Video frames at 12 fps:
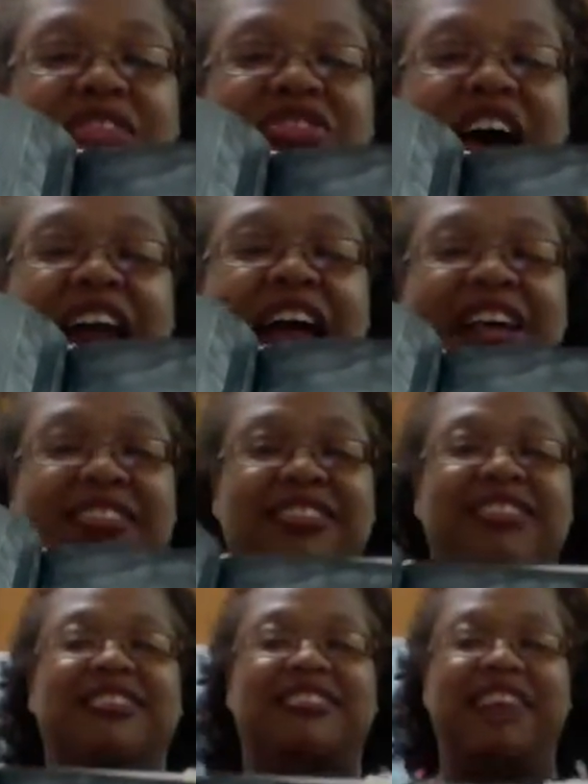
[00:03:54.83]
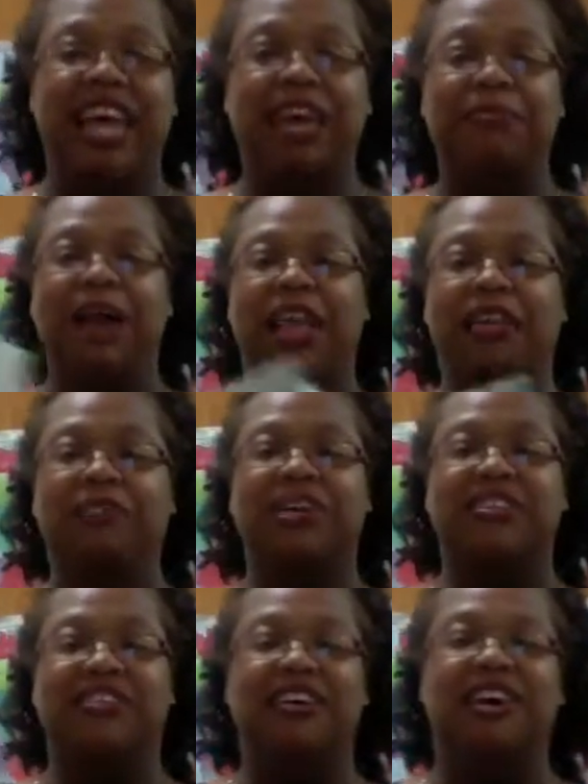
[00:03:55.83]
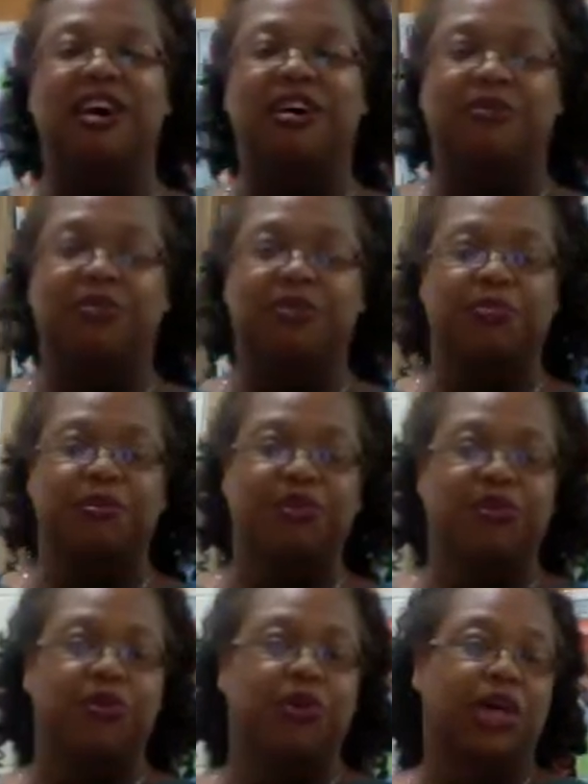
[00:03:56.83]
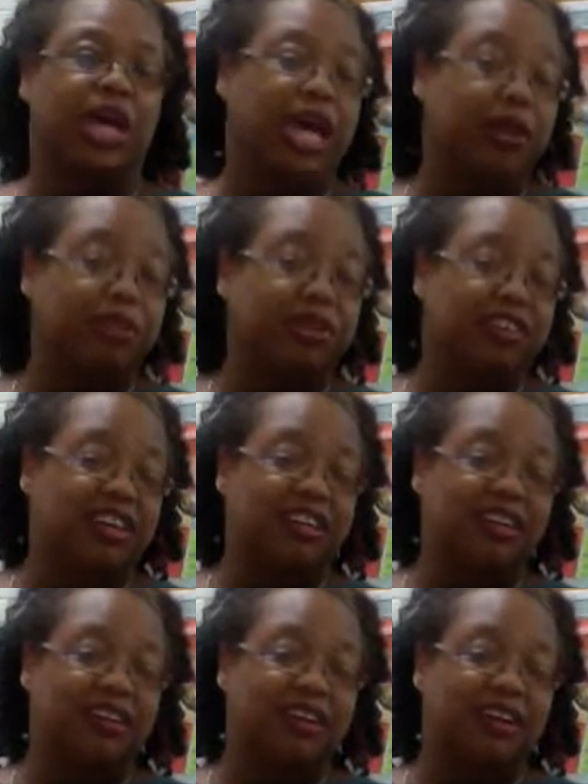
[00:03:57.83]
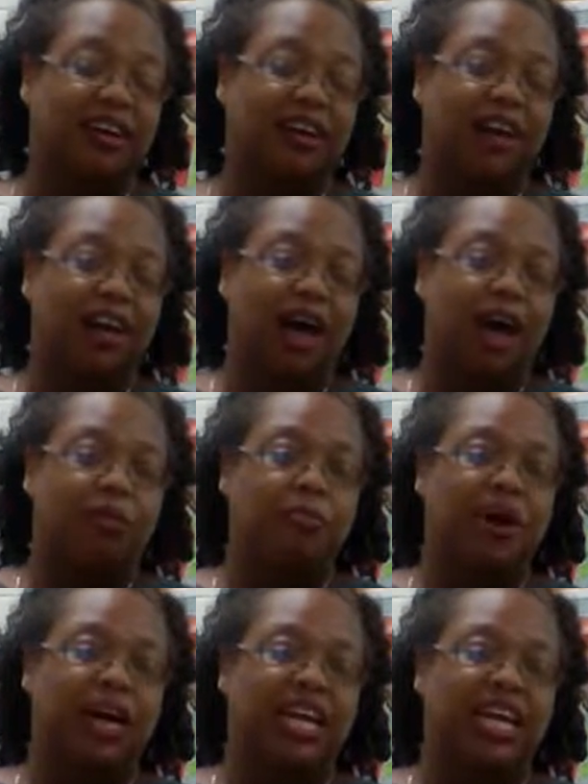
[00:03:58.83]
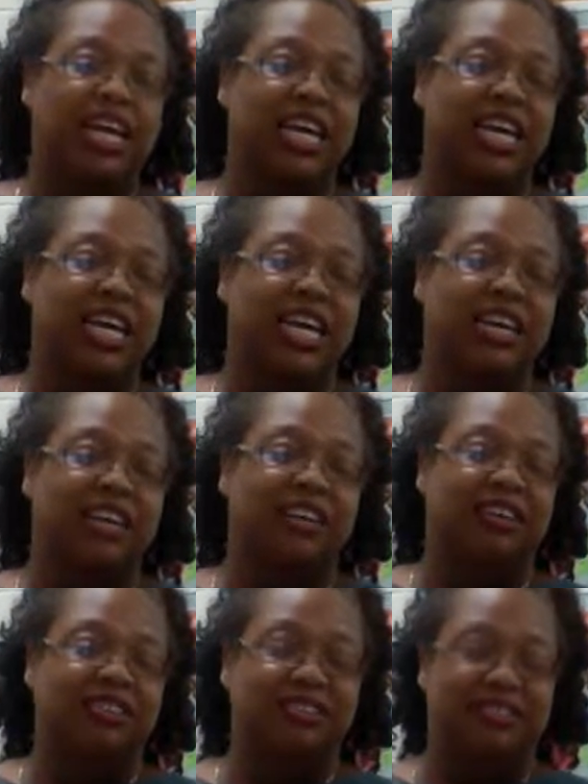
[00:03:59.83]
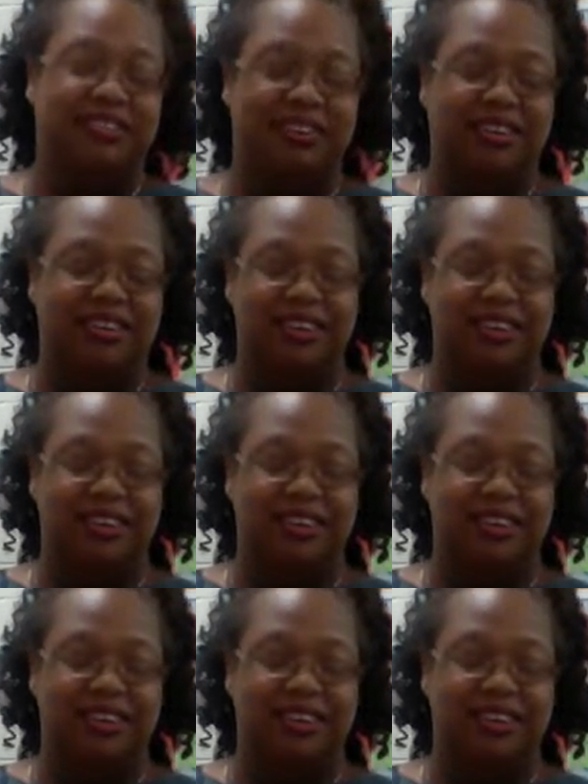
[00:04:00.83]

that has the same elements of the musical Hamilton, but it's